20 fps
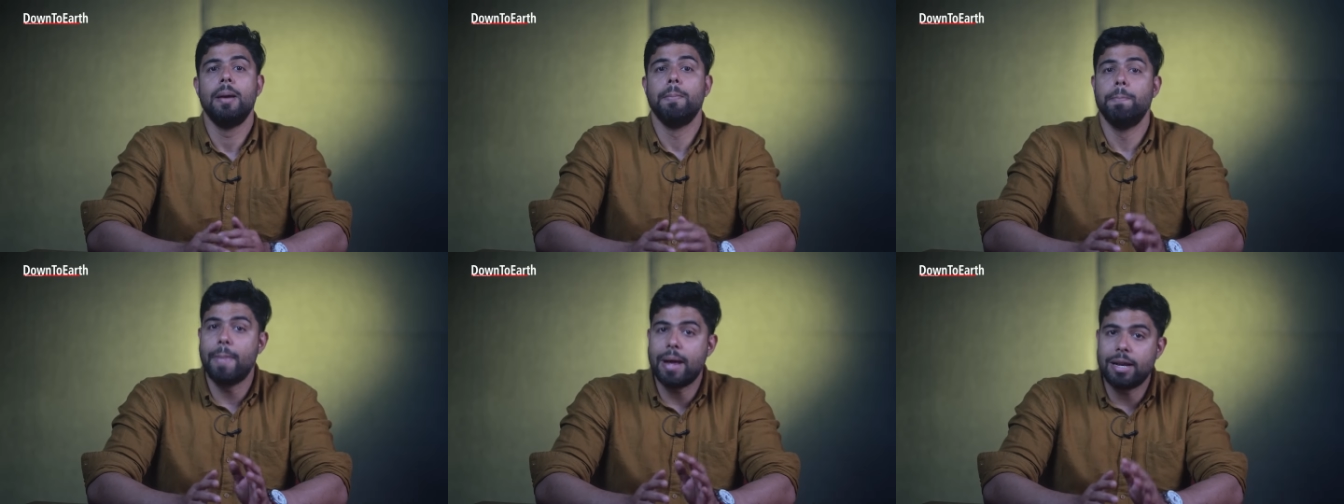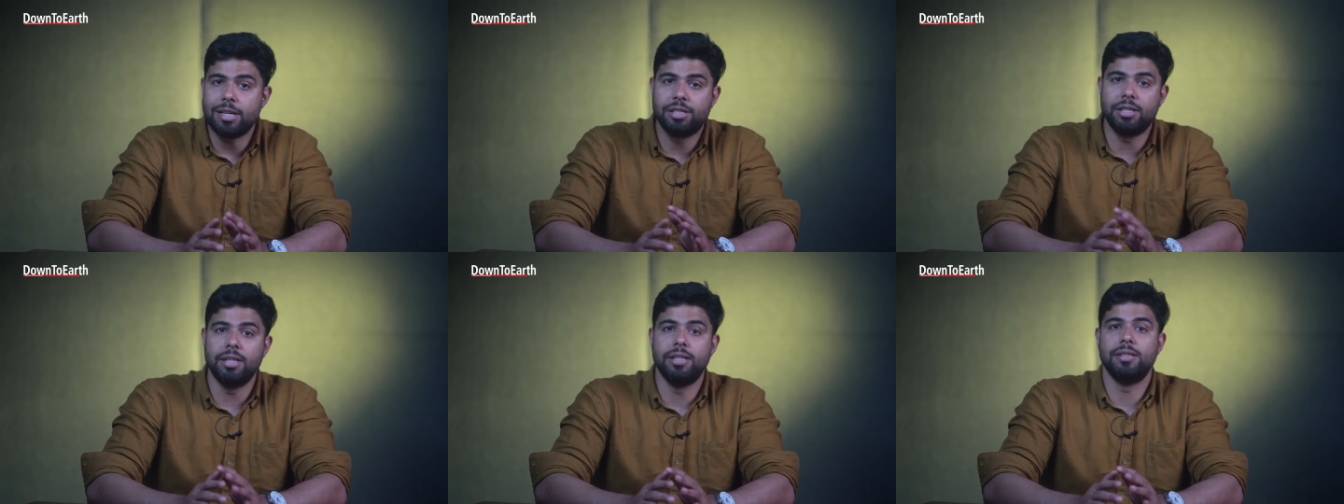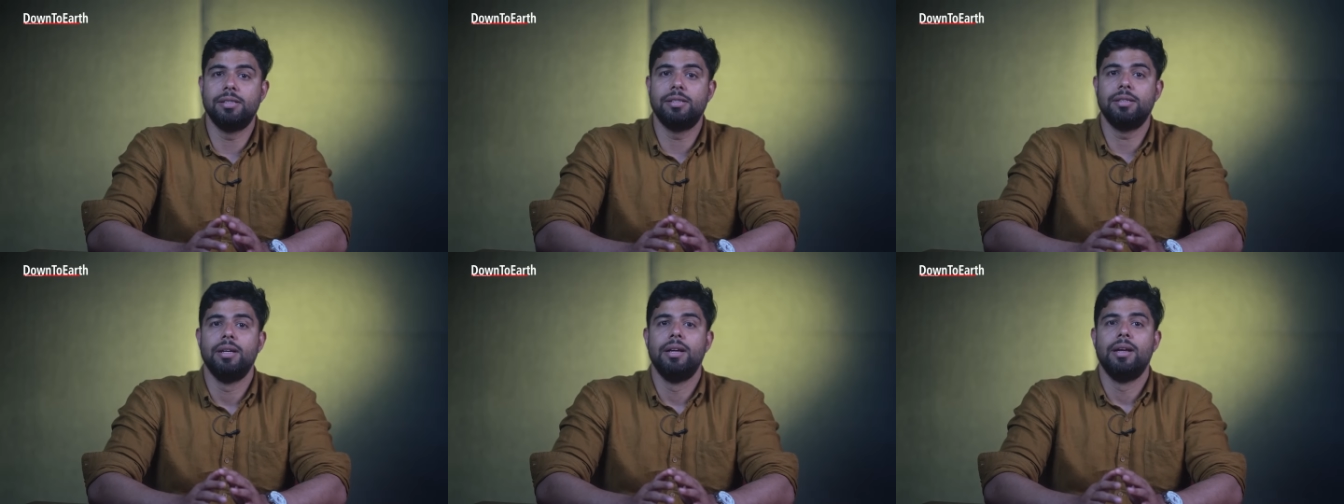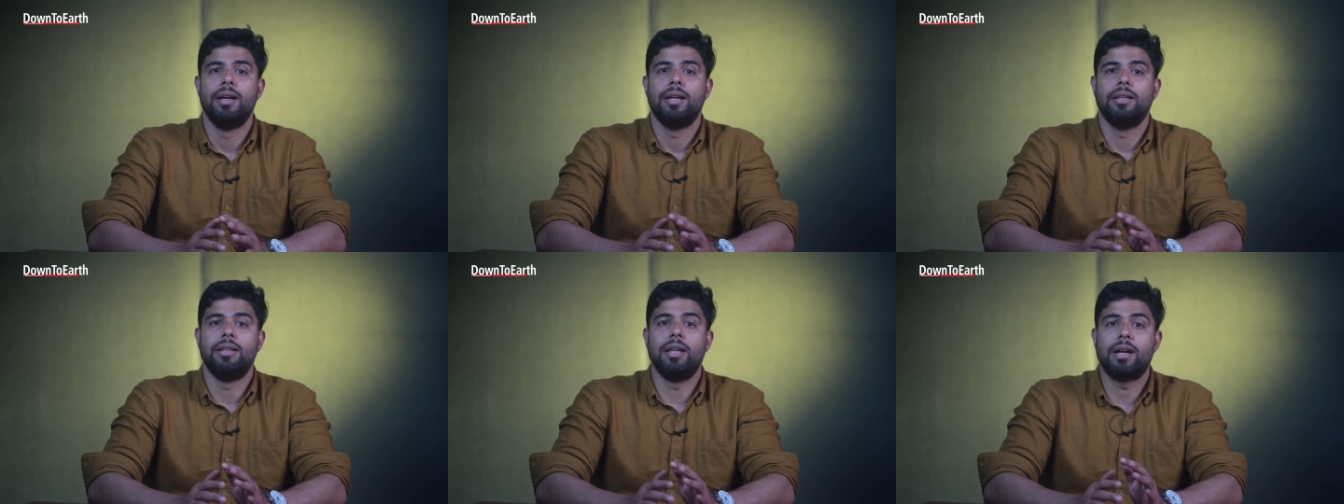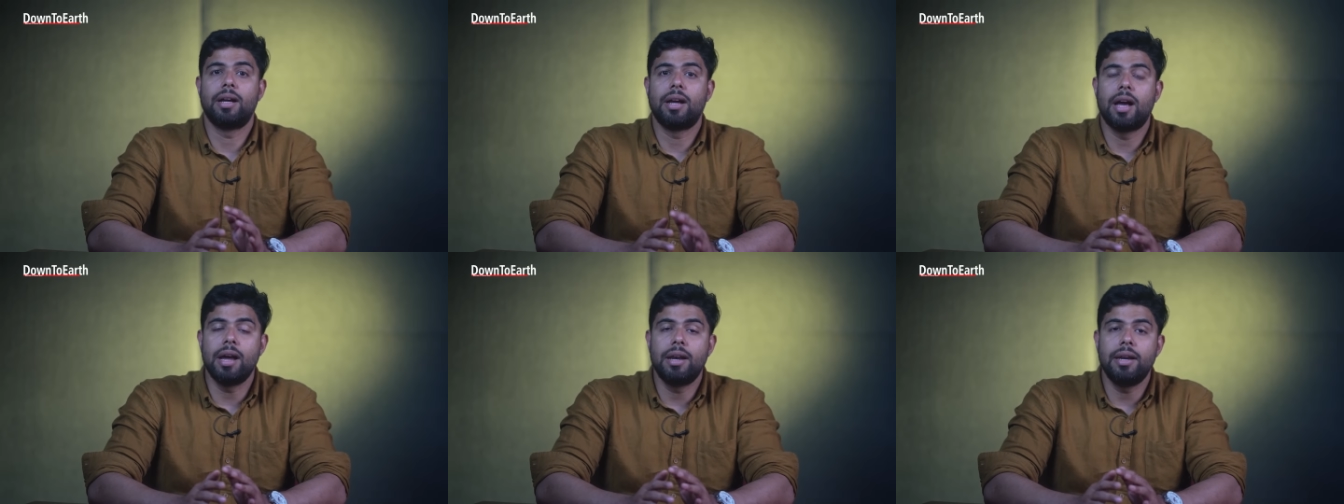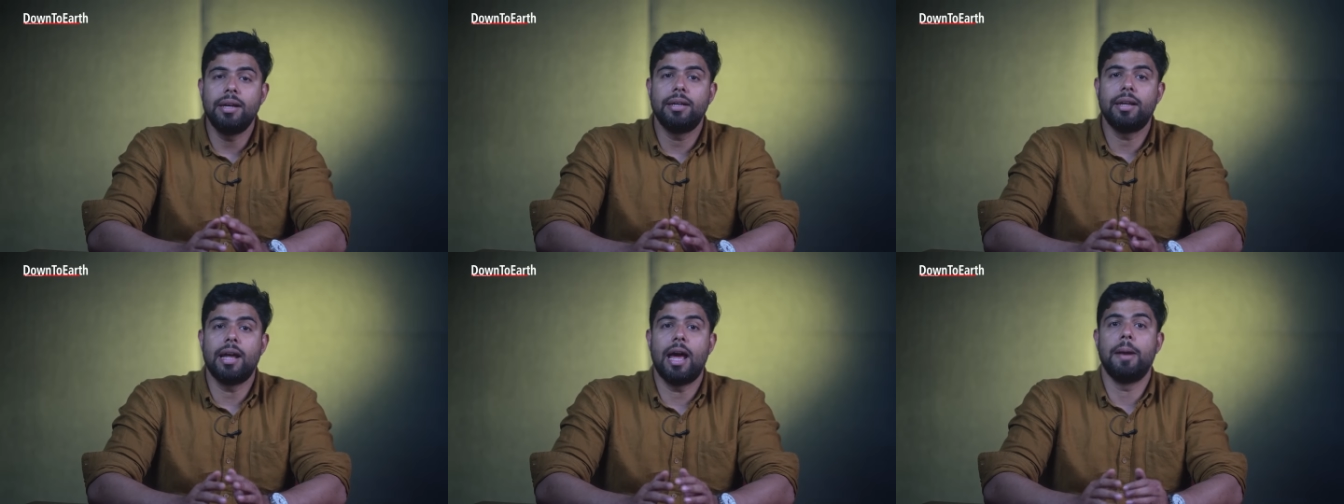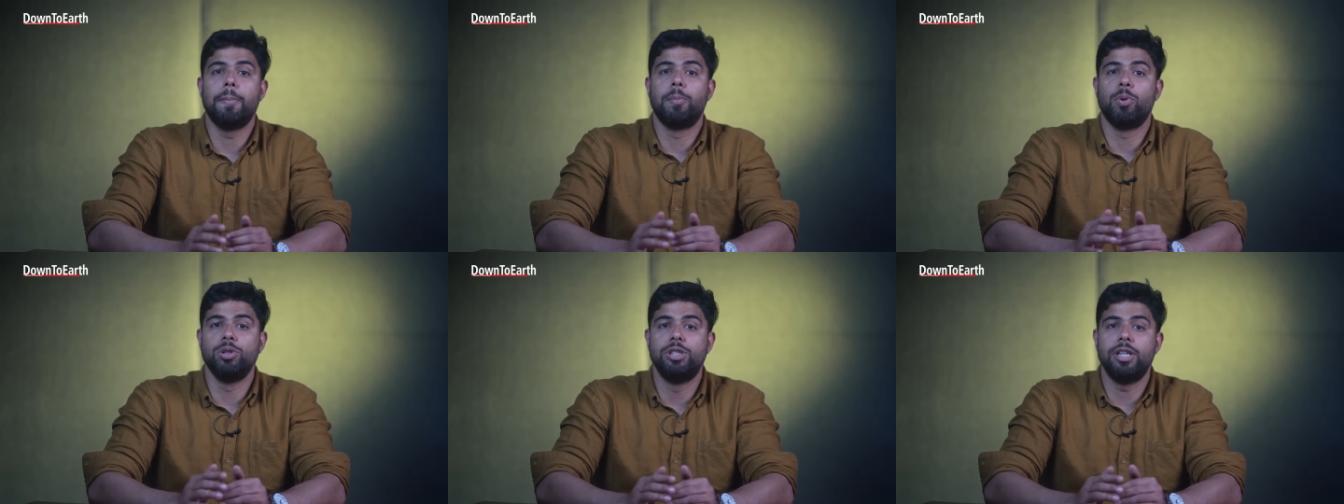mentions the current
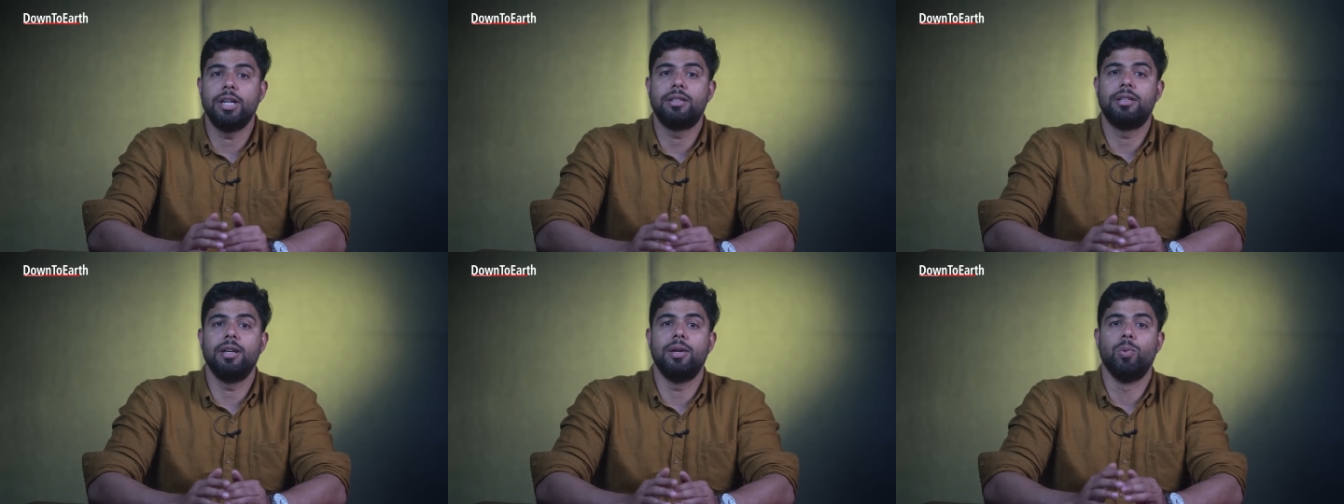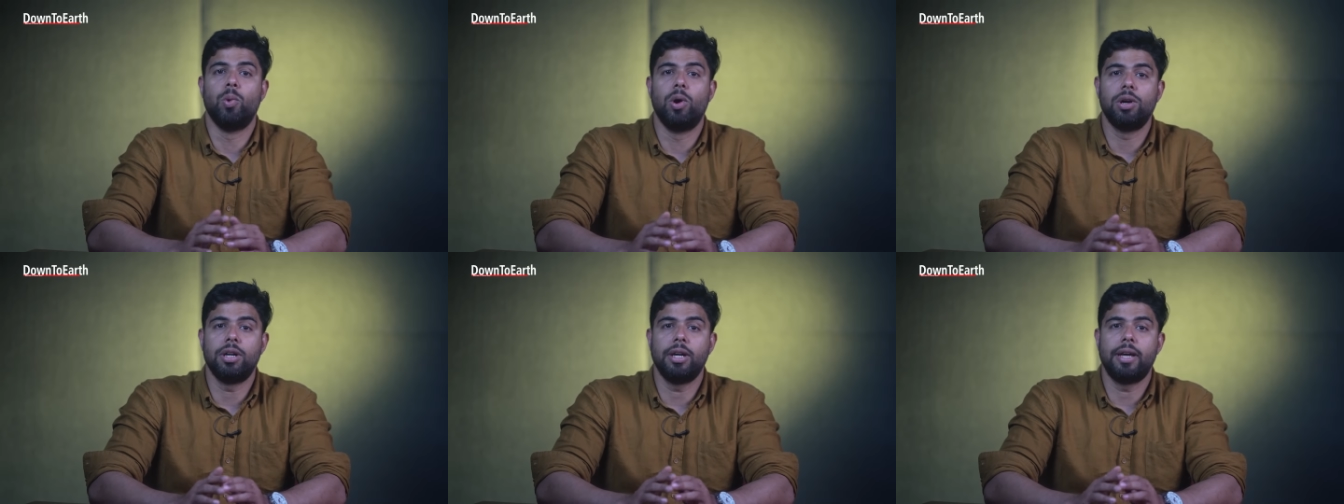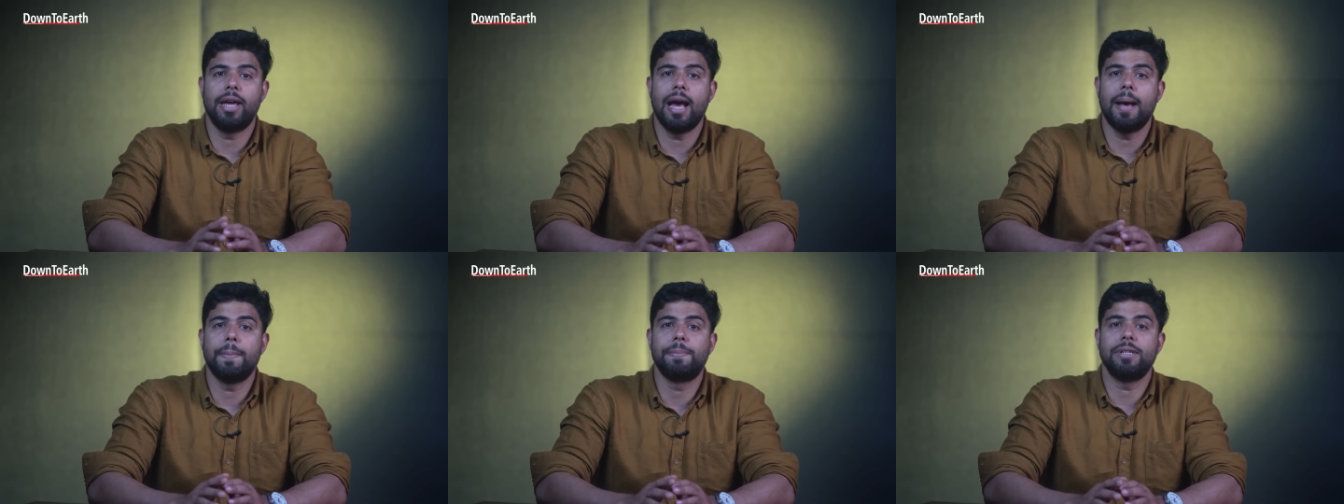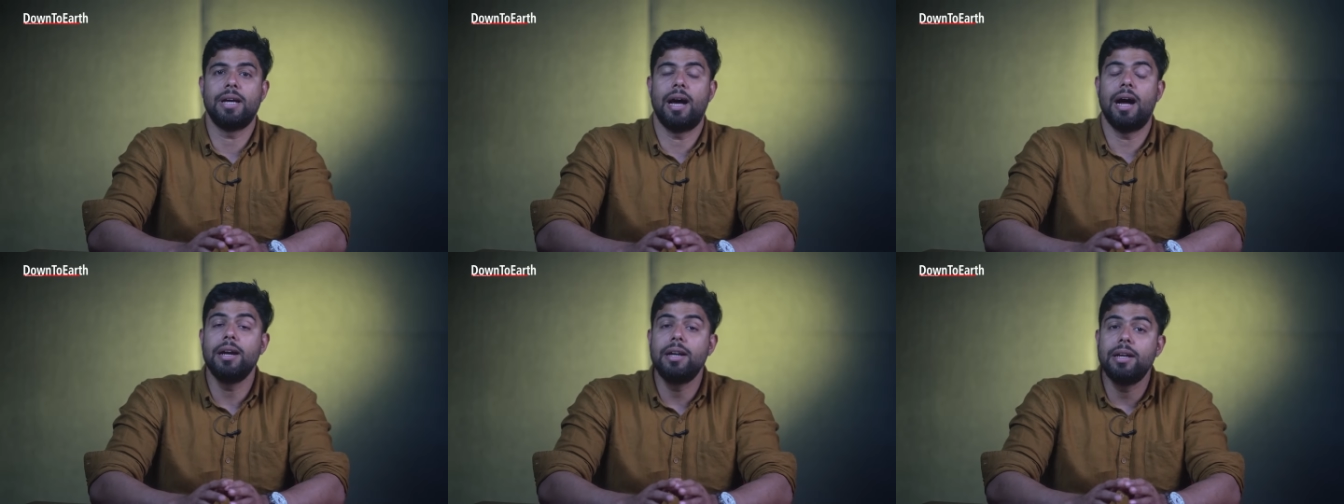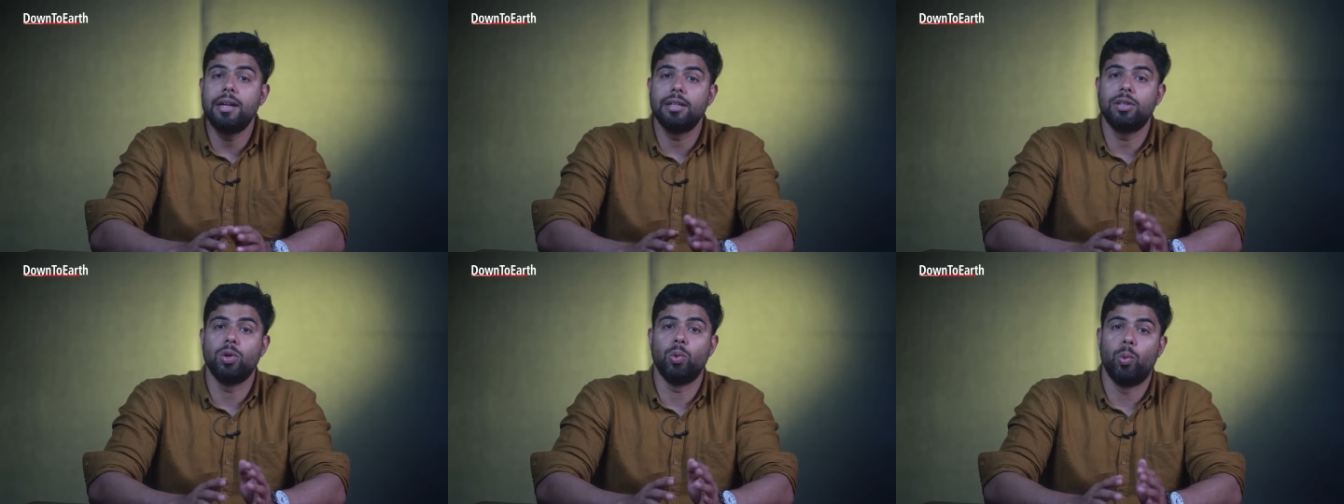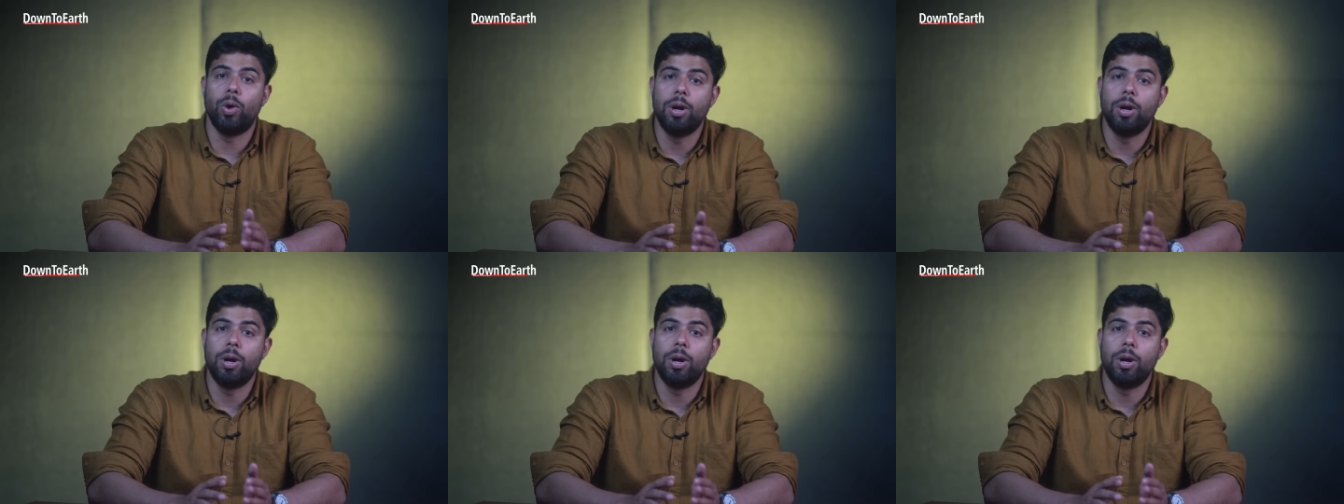and projected water gaps under the